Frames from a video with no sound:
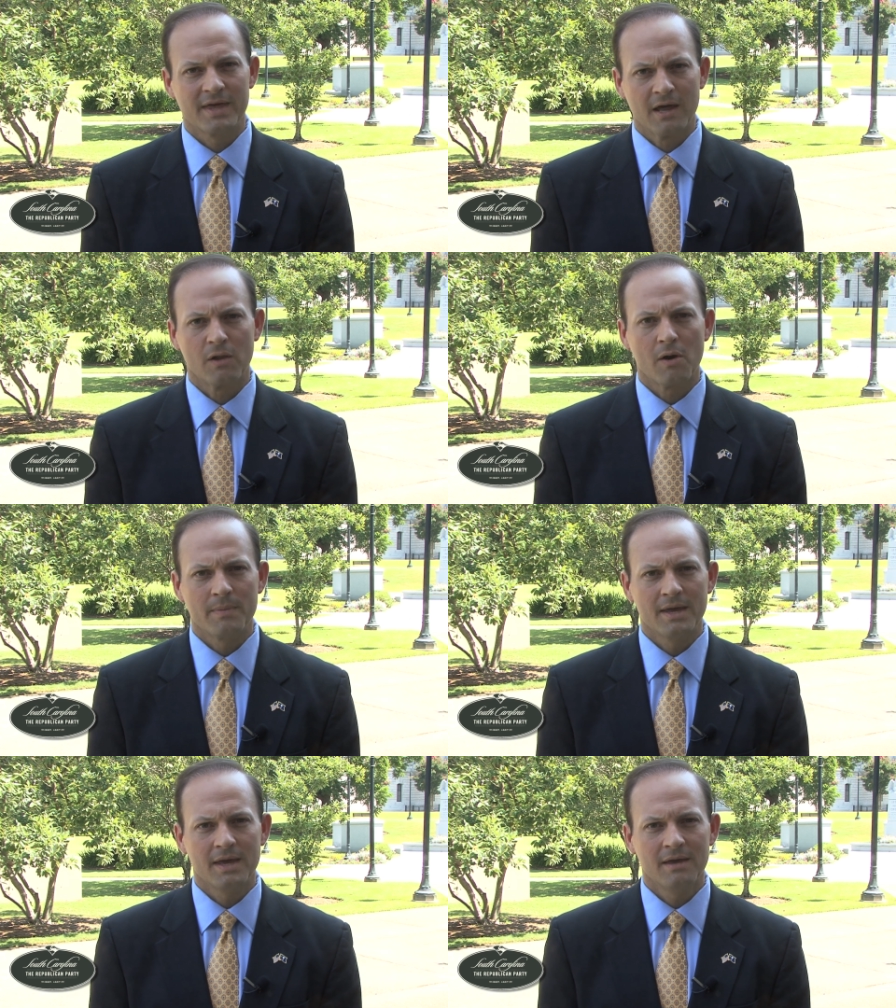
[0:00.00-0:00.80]

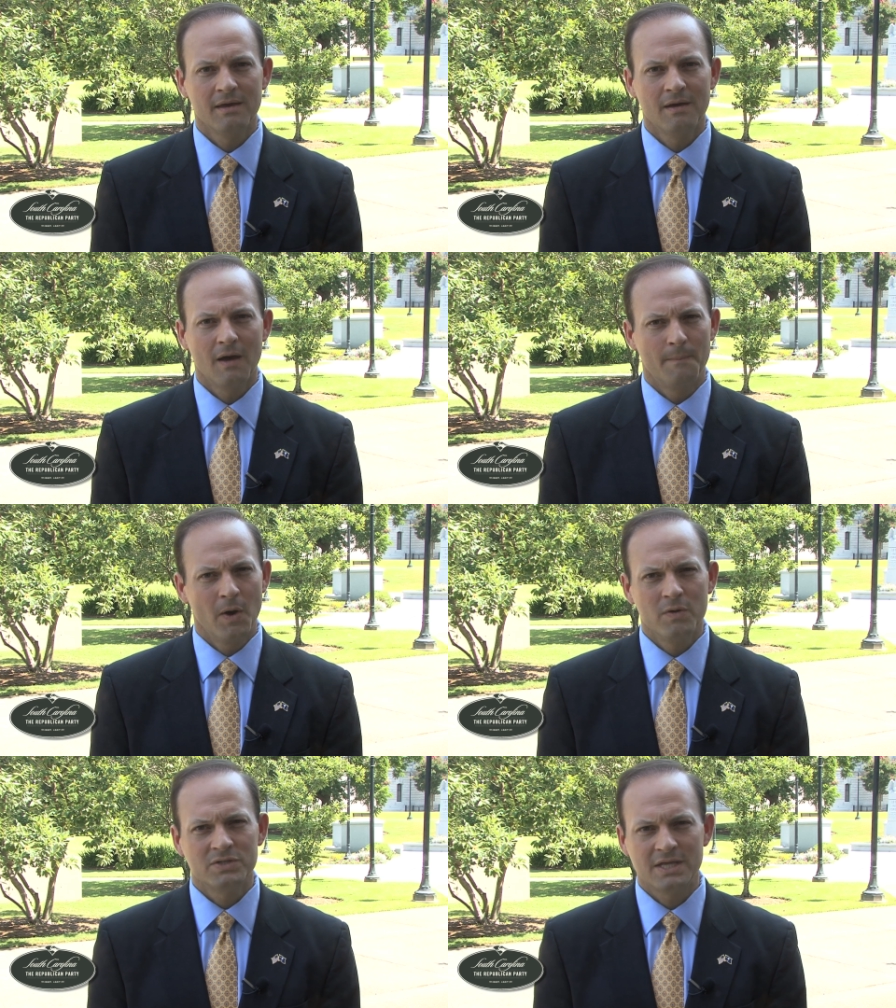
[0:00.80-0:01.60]
NLRB,
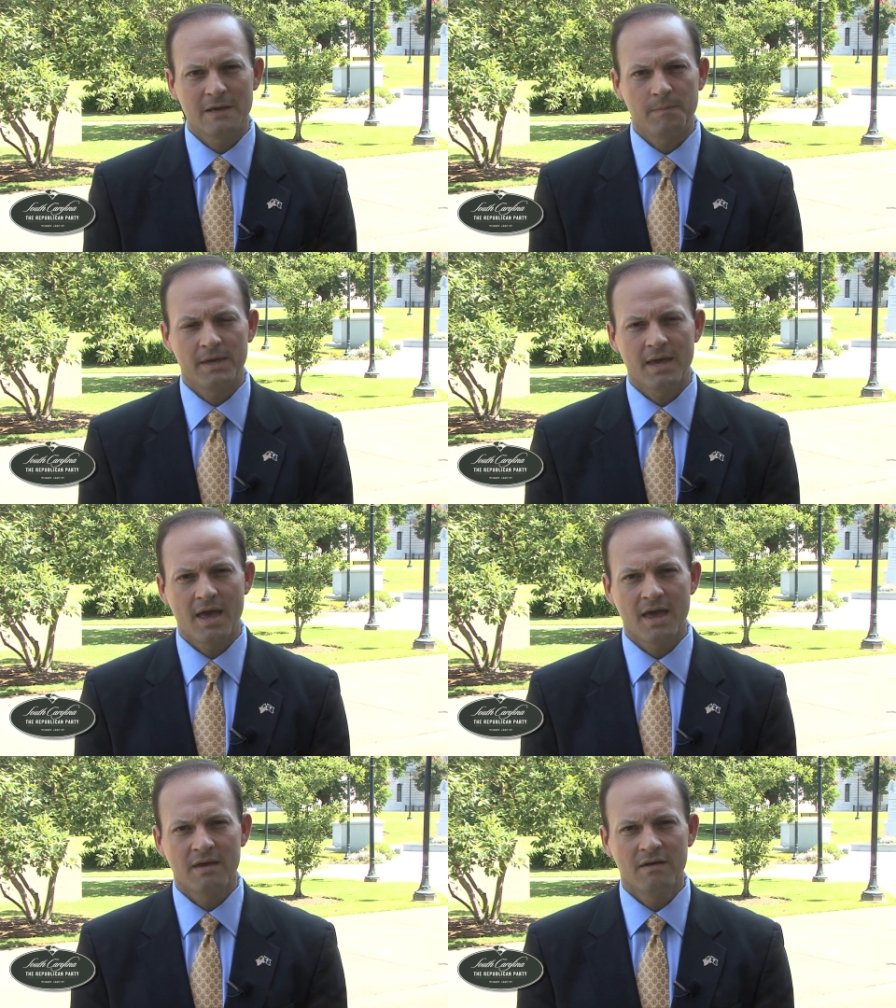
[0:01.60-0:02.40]
opposed the
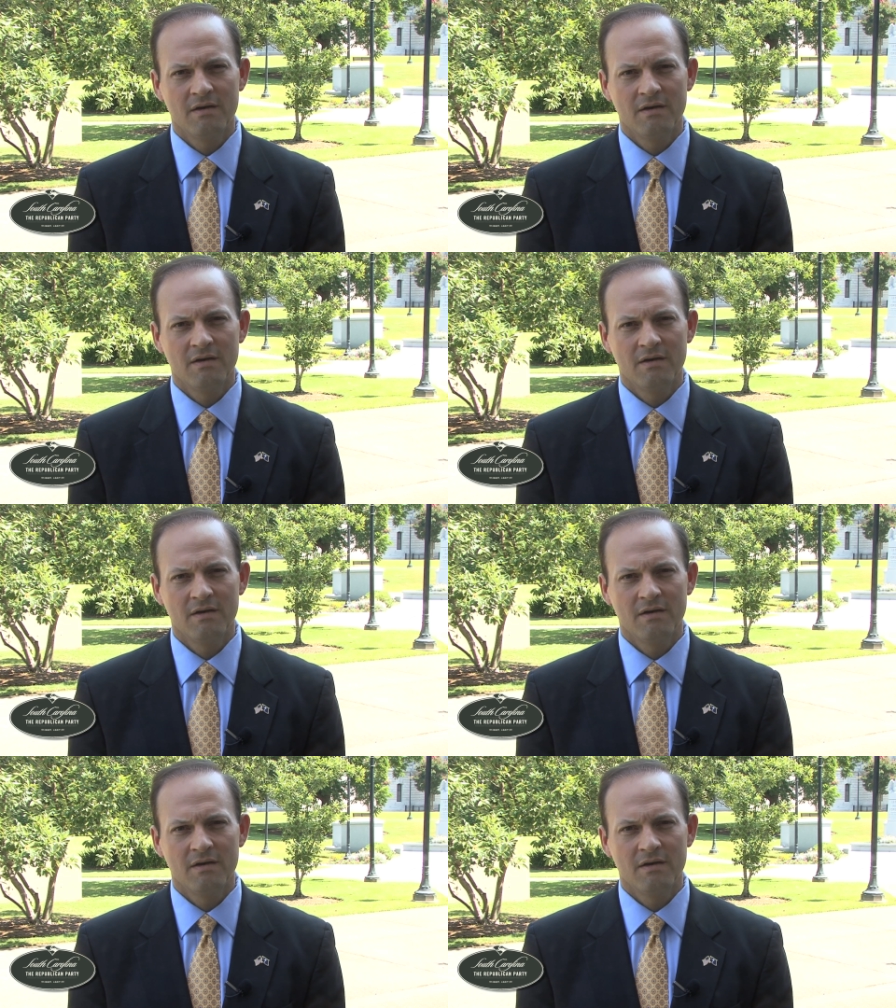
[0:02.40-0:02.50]
EPA,